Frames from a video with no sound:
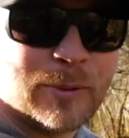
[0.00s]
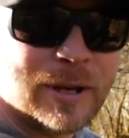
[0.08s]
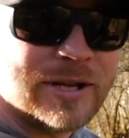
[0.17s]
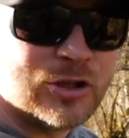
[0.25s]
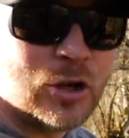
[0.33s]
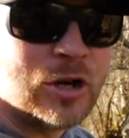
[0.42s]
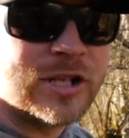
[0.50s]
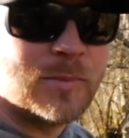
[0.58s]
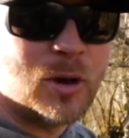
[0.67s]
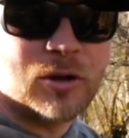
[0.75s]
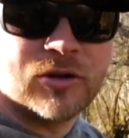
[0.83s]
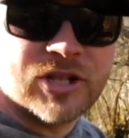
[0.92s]
We're gonna show you some
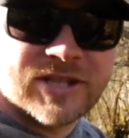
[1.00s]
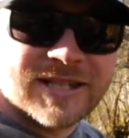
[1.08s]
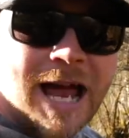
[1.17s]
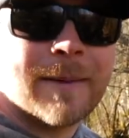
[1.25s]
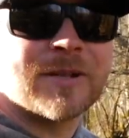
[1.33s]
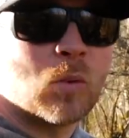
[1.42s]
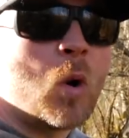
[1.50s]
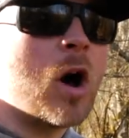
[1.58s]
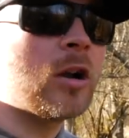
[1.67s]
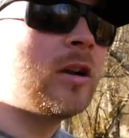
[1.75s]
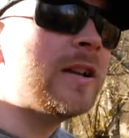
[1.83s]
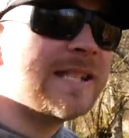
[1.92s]
other just types of
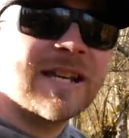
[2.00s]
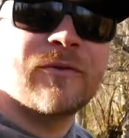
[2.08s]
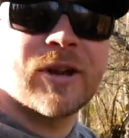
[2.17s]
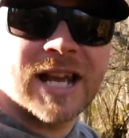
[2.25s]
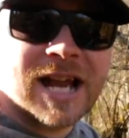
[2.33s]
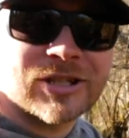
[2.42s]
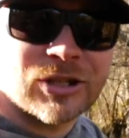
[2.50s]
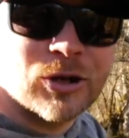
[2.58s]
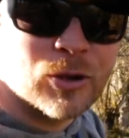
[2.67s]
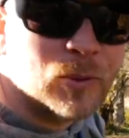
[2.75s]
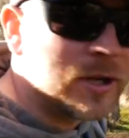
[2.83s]
water and see if we can actually hook